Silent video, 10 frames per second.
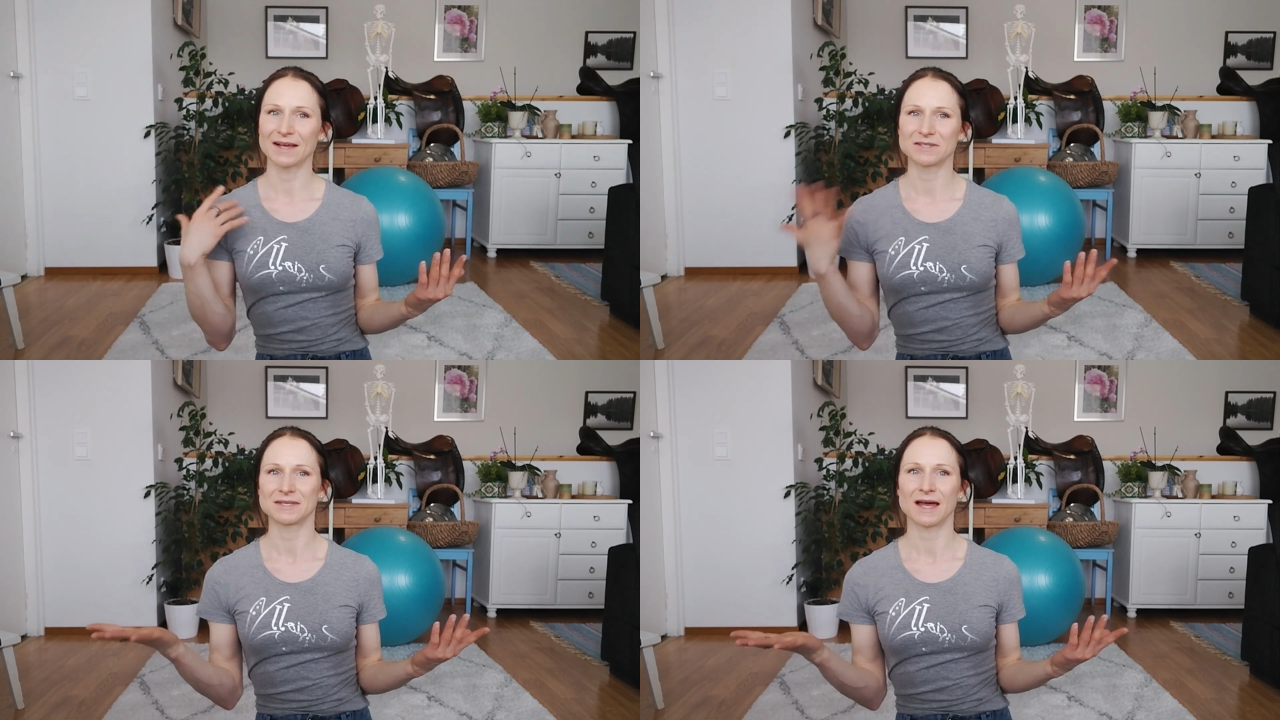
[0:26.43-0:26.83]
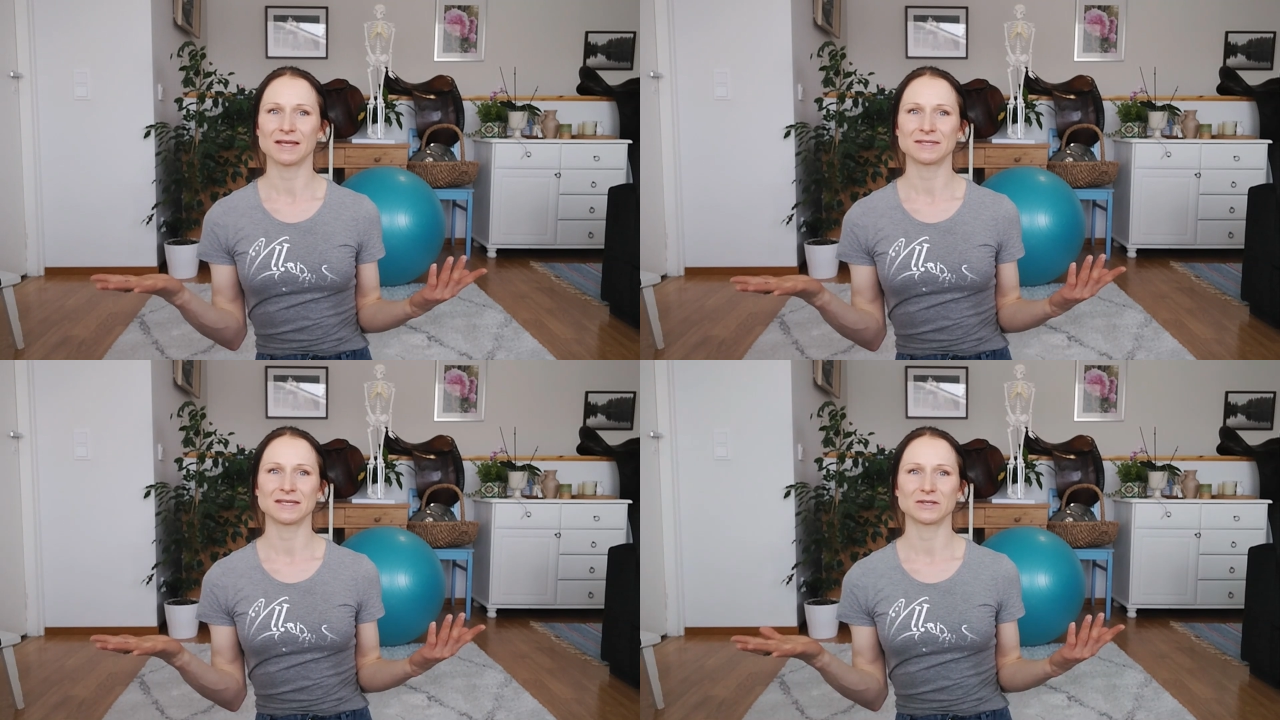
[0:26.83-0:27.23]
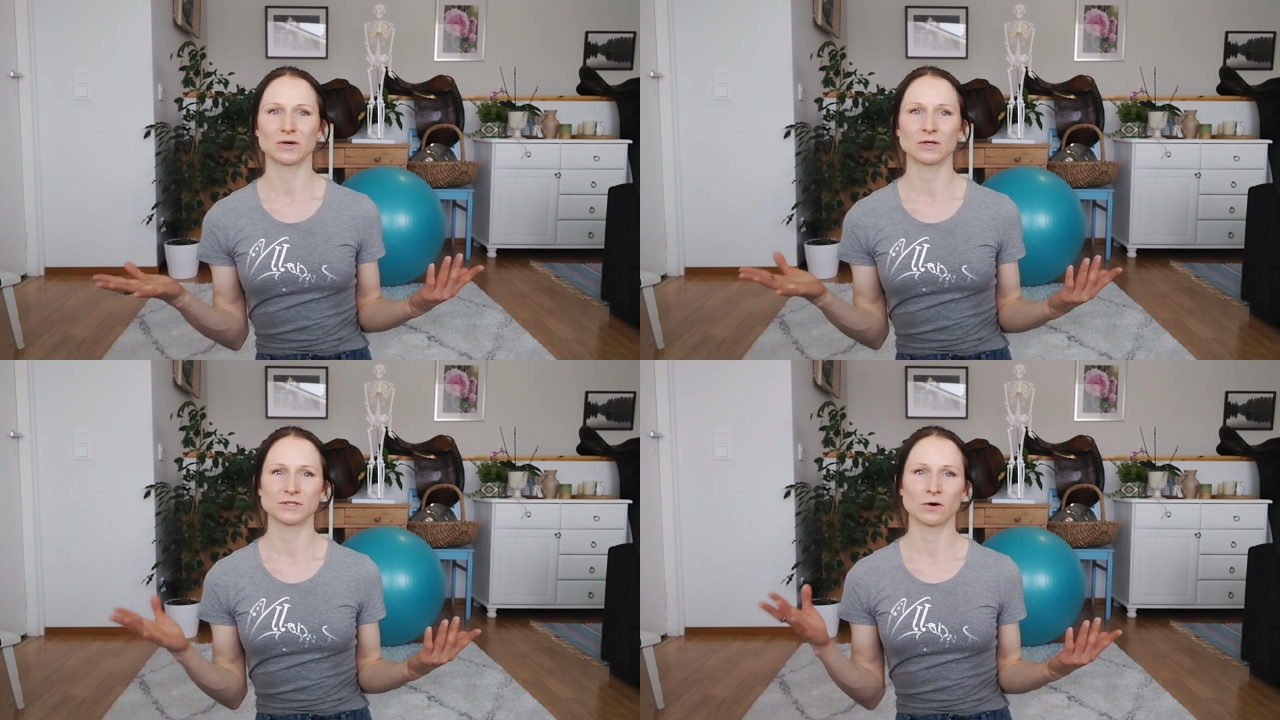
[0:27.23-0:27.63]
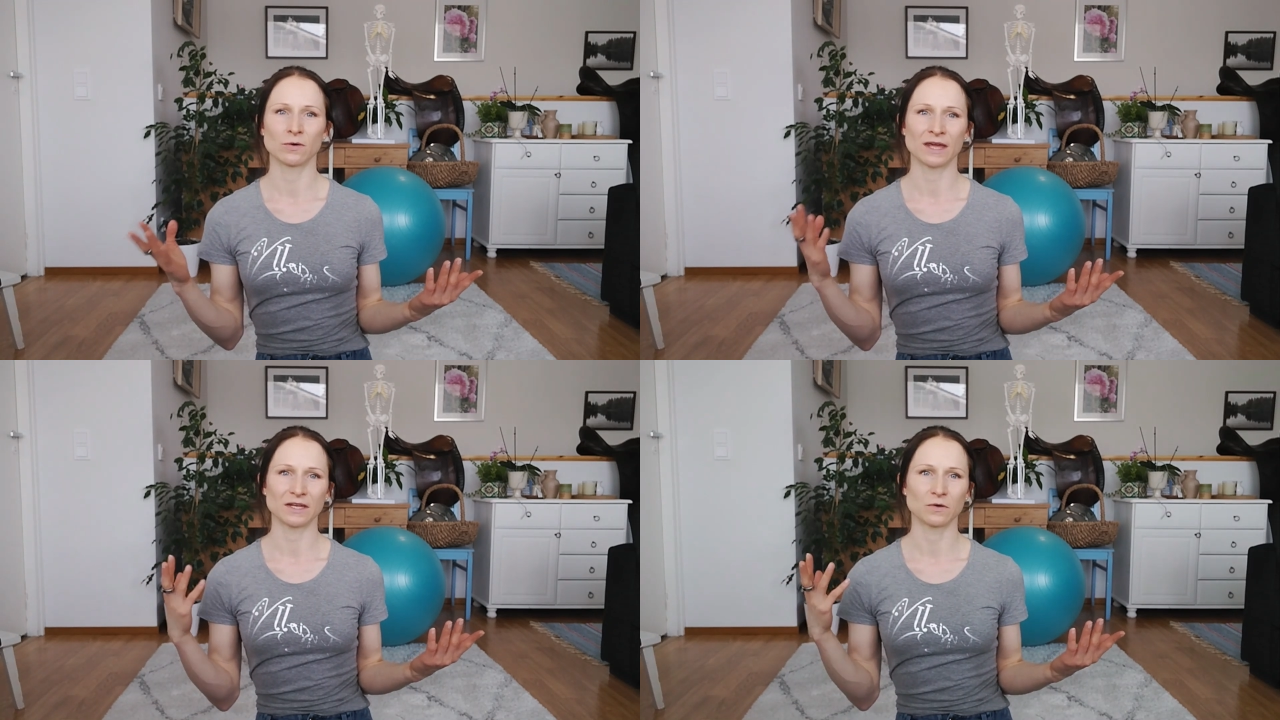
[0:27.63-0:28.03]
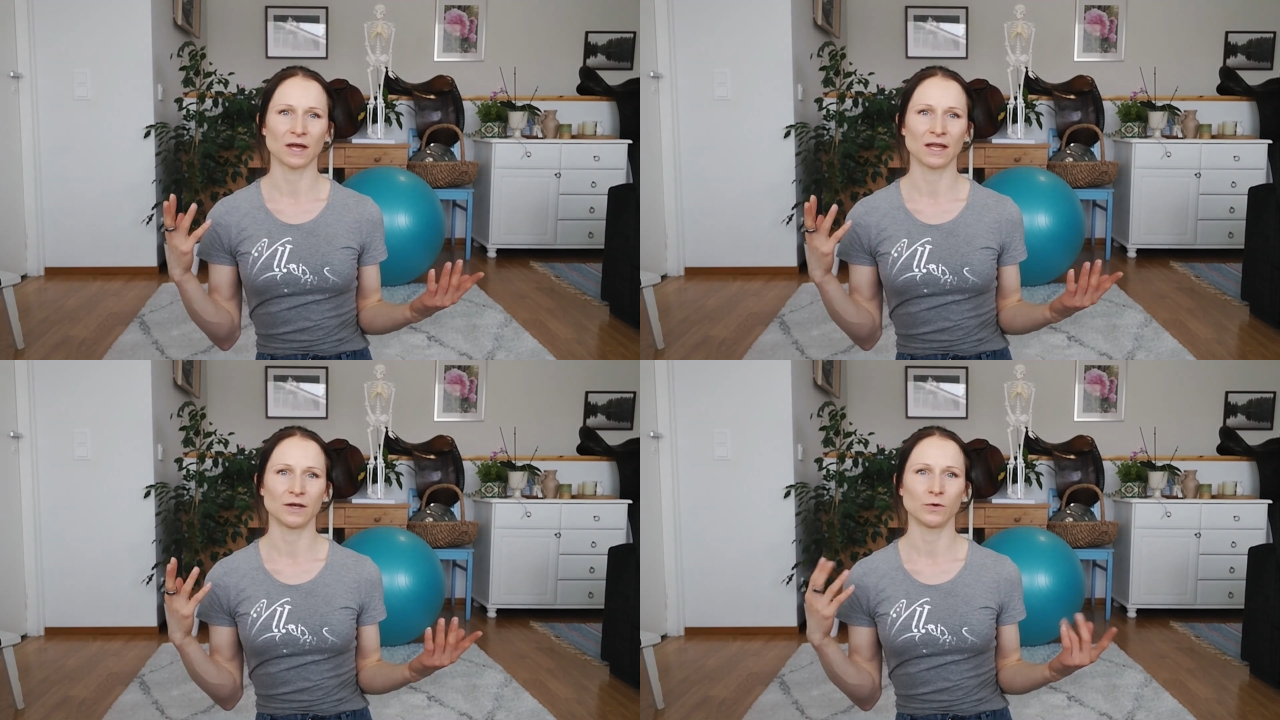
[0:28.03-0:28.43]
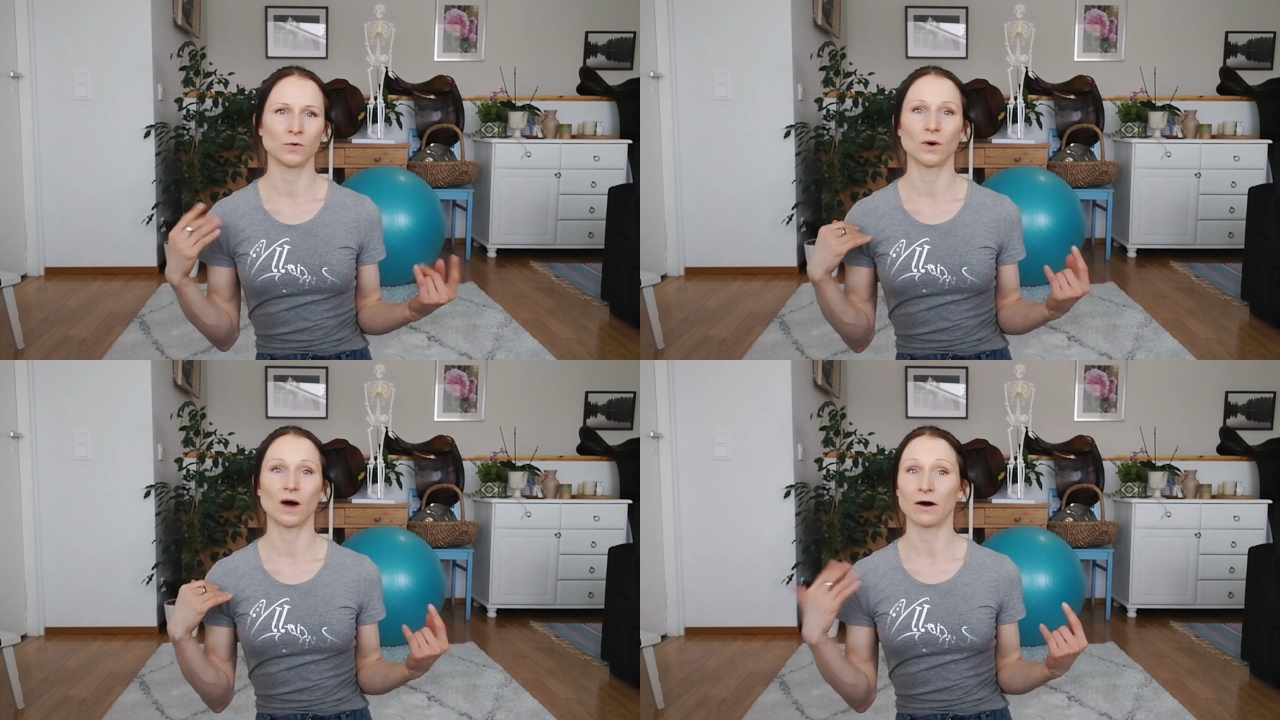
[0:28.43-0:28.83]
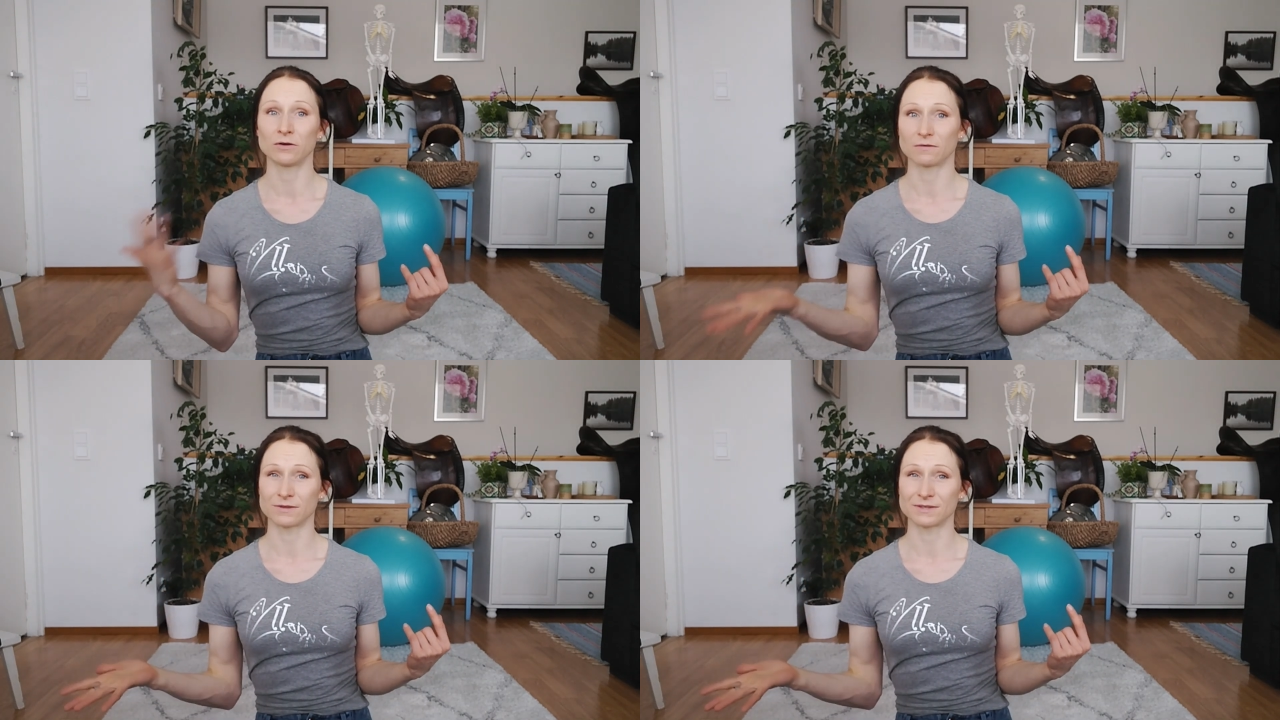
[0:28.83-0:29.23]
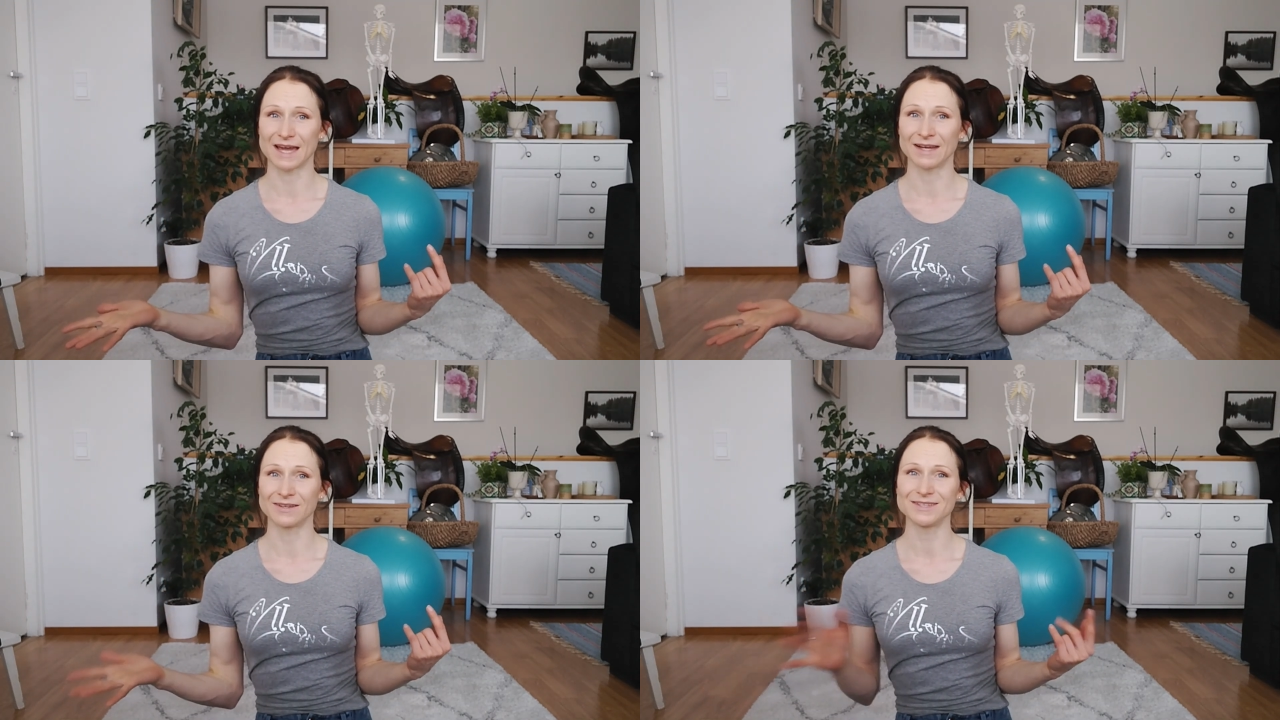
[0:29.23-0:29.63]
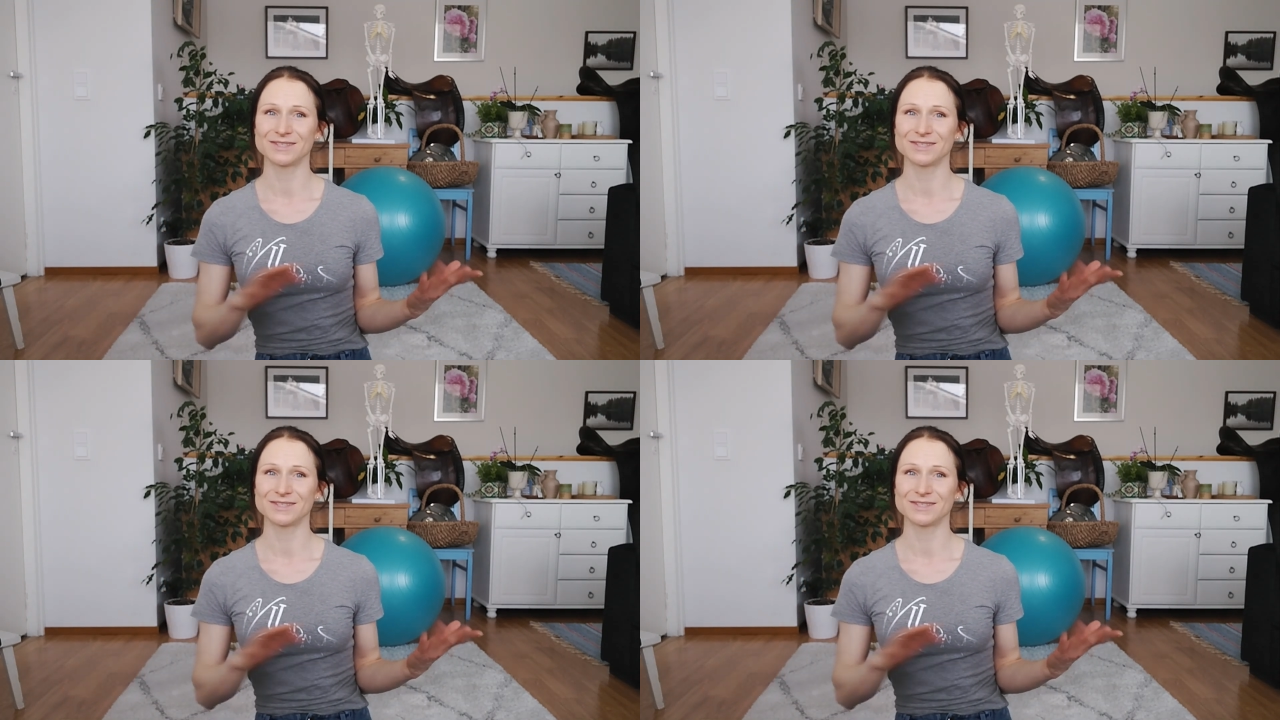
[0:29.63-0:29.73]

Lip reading: exercises also that you can do out of the saddle.